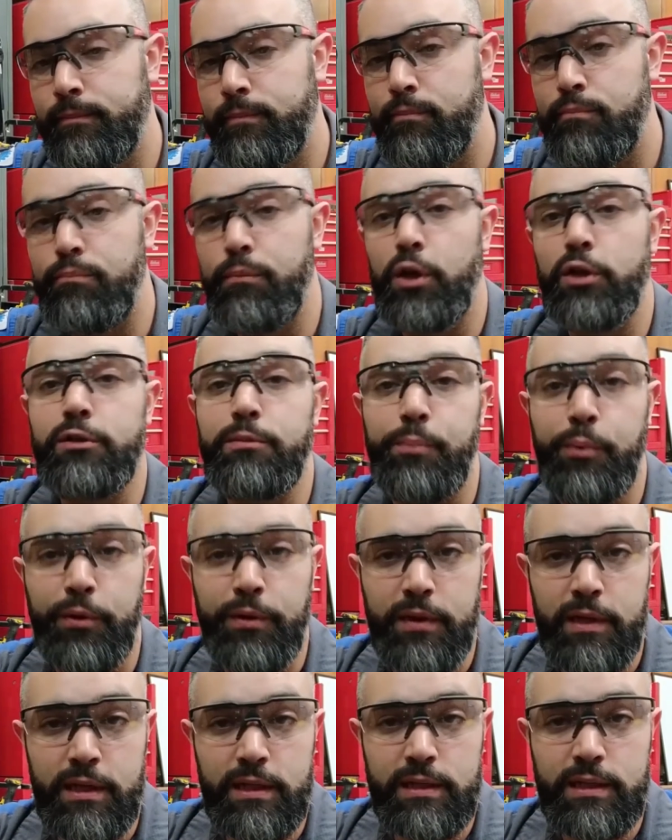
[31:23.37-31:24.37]
Multiple
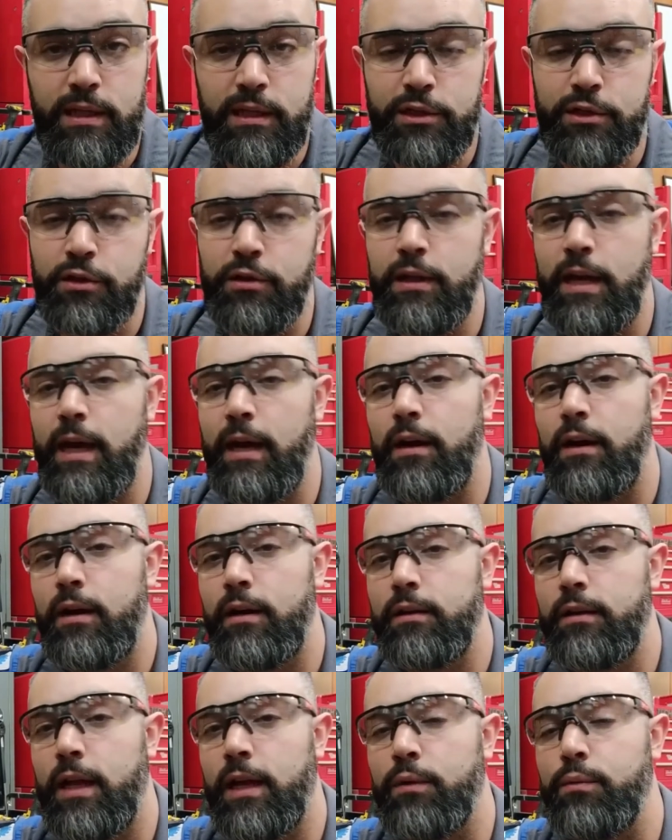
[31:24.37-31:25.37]
things can turn that on,
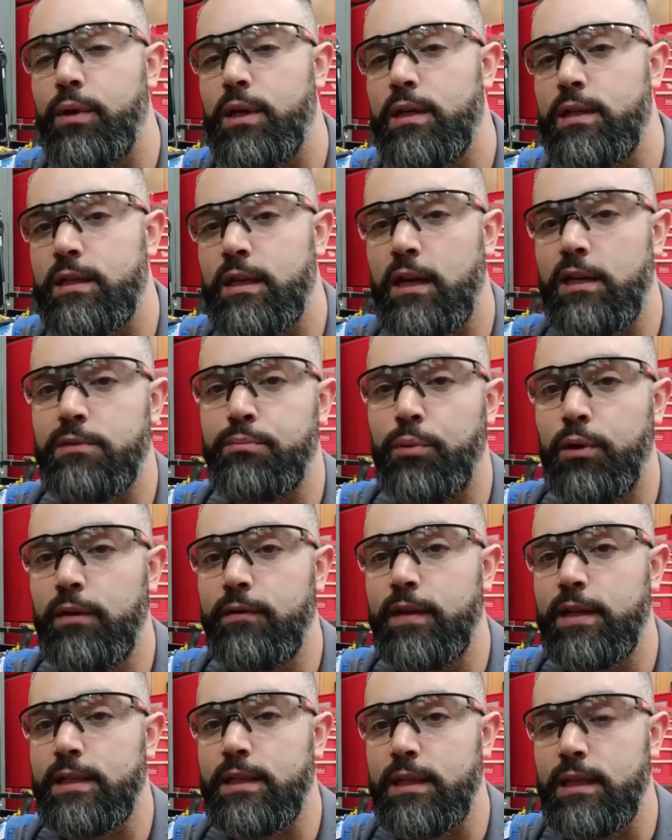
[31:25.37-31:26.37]
like we discussed
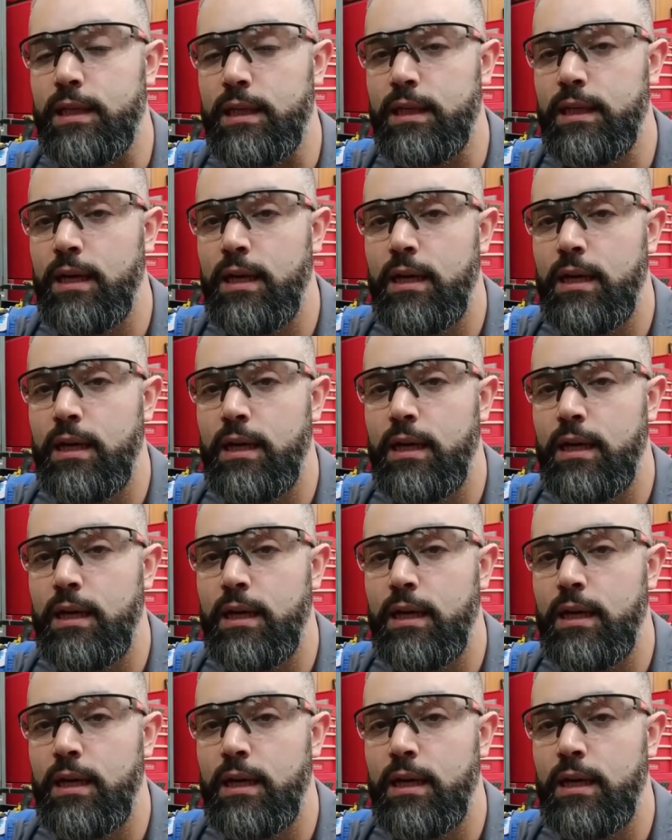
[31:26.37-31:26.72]
previously,